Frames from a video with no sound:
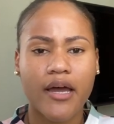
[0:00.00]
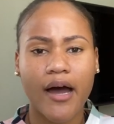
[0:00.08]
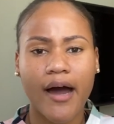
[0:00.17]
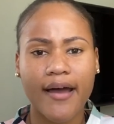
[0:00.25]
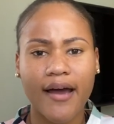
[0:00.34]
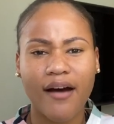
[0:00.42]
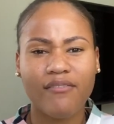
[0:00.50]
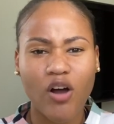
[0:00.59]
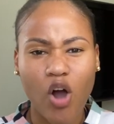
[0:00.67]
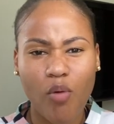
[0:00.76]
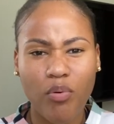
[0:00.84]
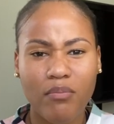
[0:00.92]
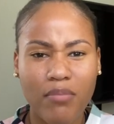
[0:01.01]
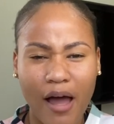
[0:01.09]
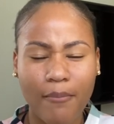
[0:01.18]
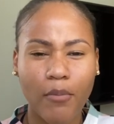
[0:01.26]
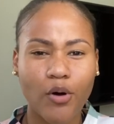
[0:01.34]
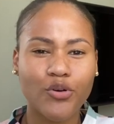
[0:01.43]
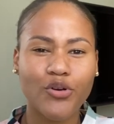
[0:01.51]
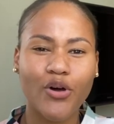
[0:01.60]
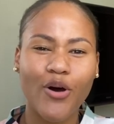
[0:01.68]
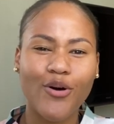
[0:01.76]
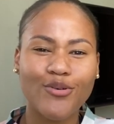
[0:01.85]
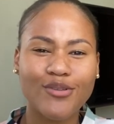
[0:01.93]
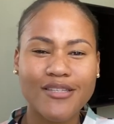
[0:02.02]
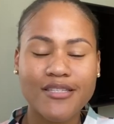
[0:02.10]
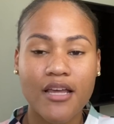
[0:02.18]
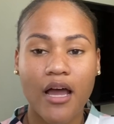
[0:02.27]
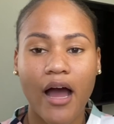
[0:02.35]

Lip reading: I have a couple black button downs.